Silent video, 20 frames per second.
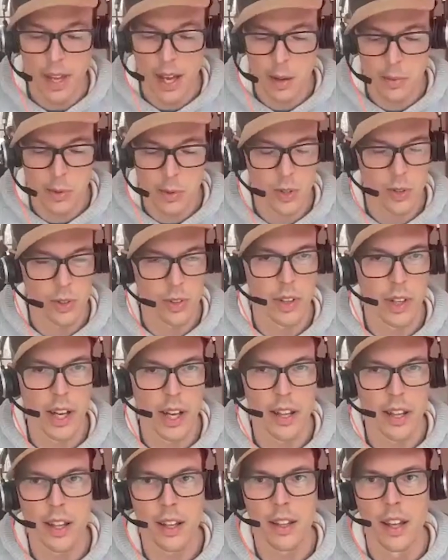absolutely.
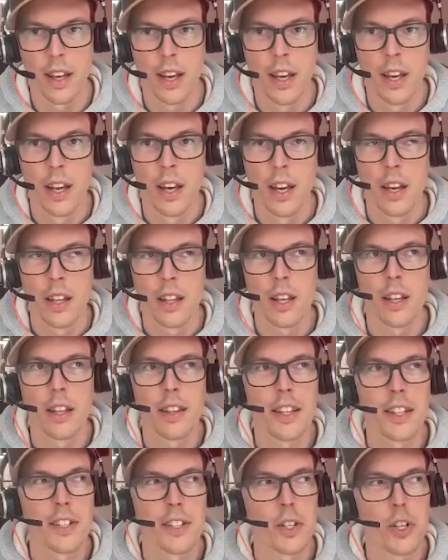I think
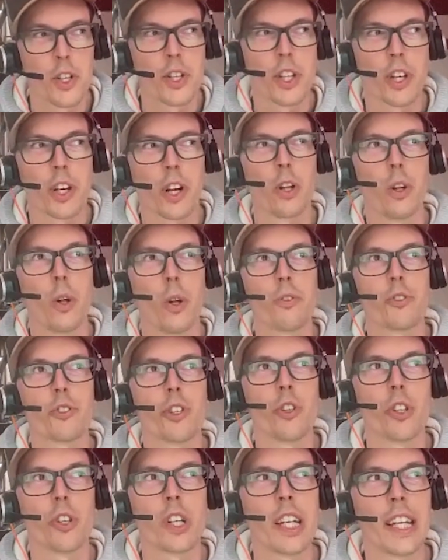the closer
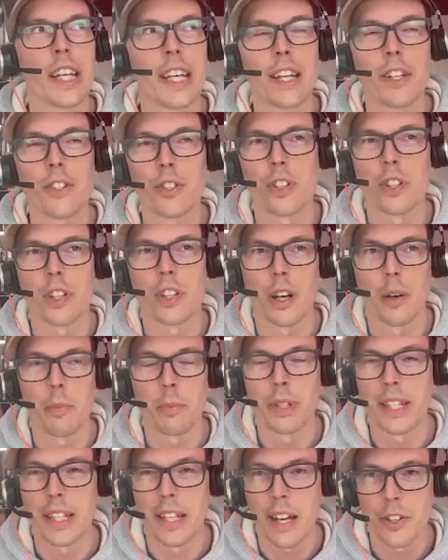you can get to the
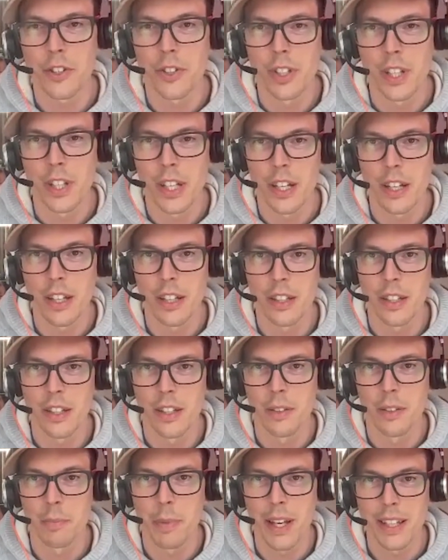company actually in
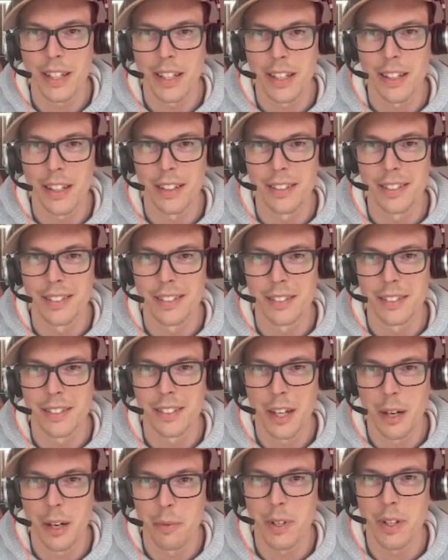the banking
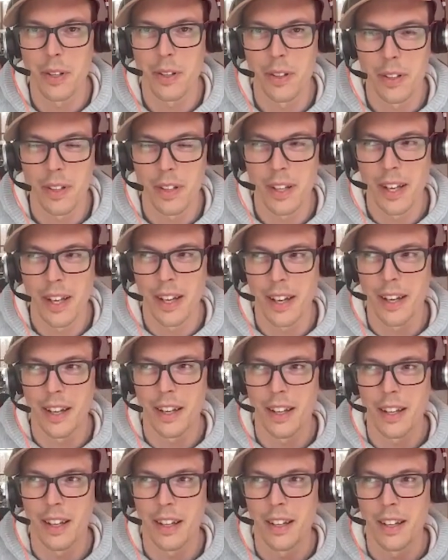company
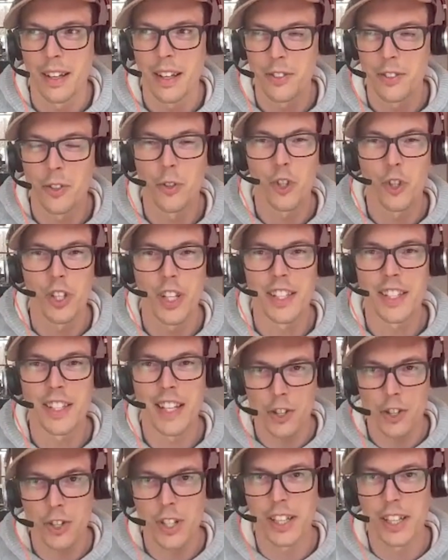institution that's
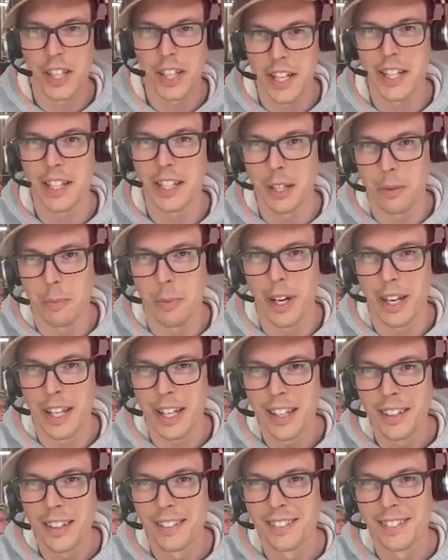actually lending the
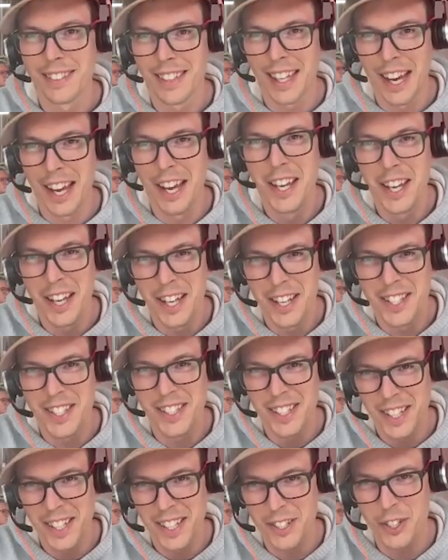money
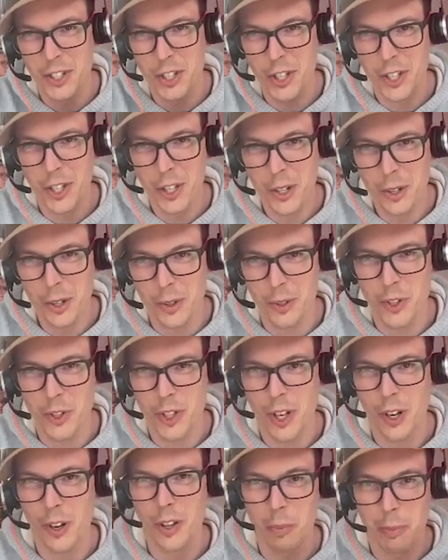is huge.
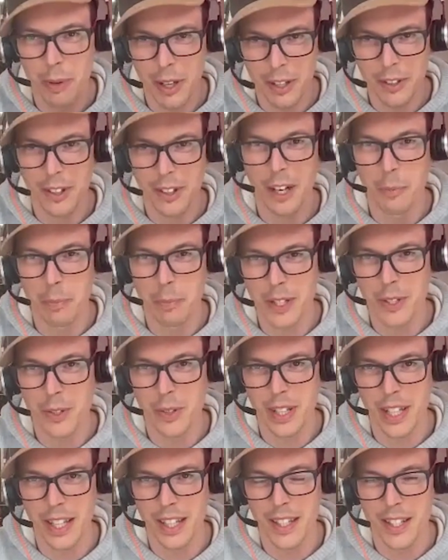The bigger companies
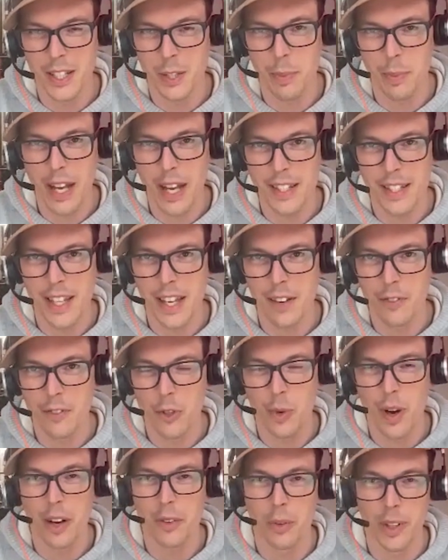within the space, they have
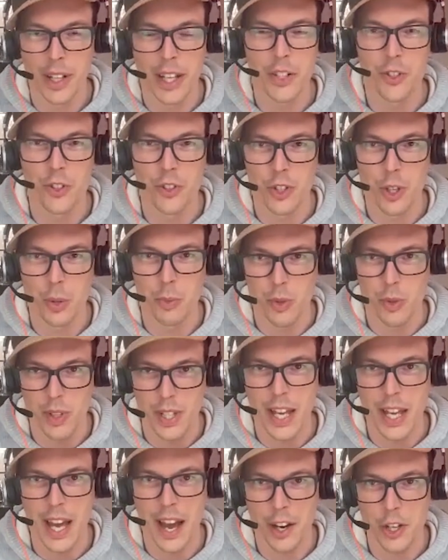direct relationships with
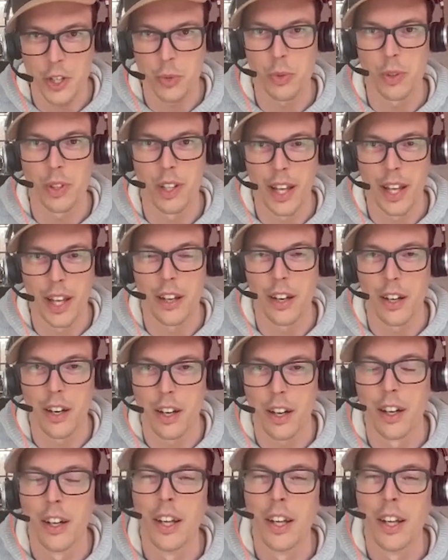the actual lender